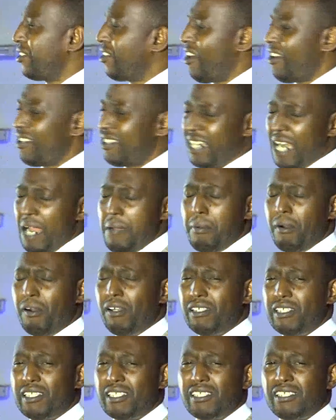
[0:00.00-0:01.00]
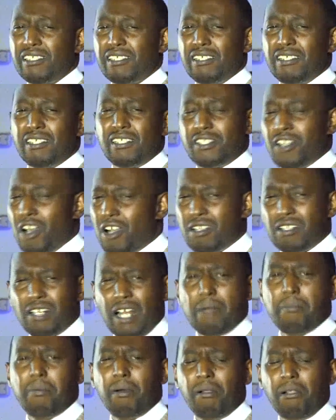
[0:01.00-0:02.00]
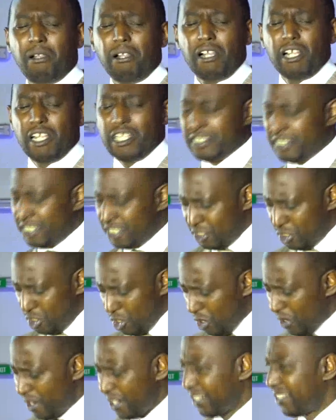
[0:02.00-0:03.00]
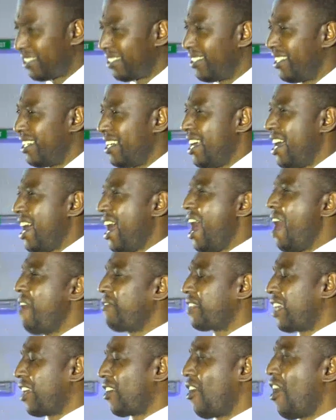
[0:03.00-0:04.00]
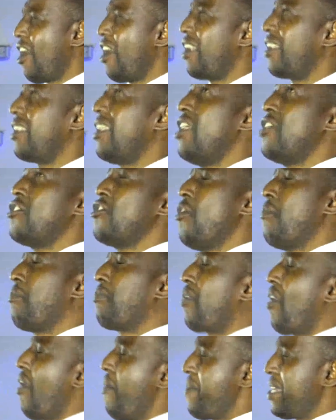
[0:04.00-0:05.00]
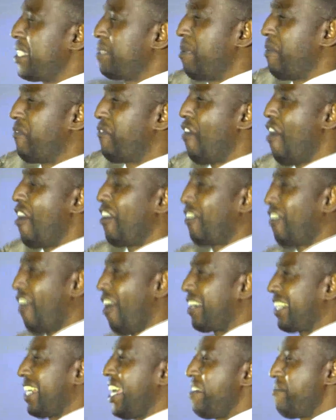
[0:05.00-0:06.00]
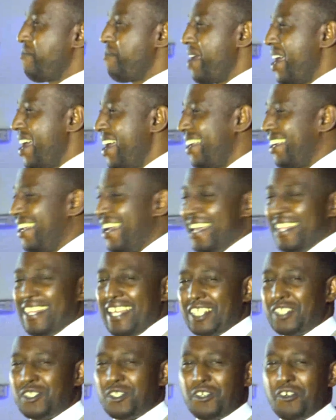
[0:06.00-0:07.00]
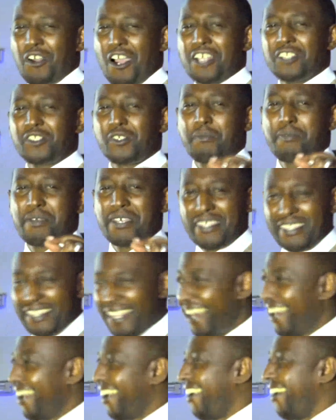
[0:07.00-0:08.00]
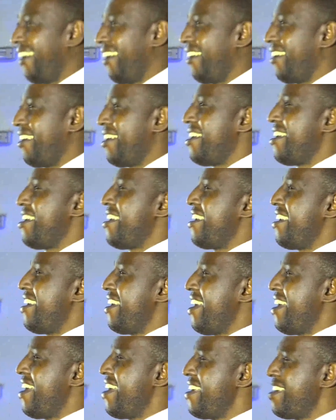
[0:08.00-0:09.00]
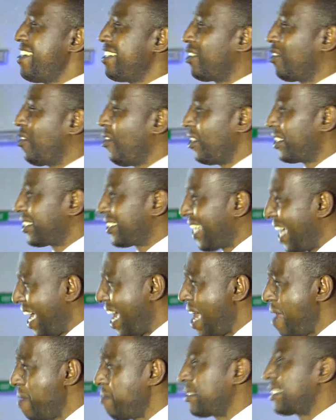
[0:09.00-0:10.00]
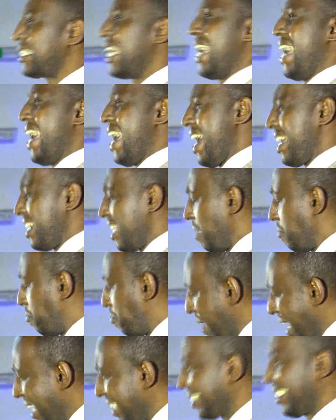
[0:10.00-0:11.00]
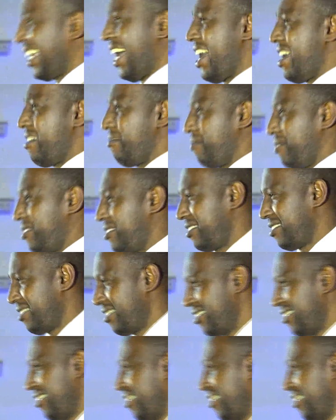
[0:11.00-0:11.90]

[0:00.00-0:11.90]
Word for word: Don't grumble, don't grumble, just do it. After all, you promised before God and man that you're going to be there in good times and in bad times.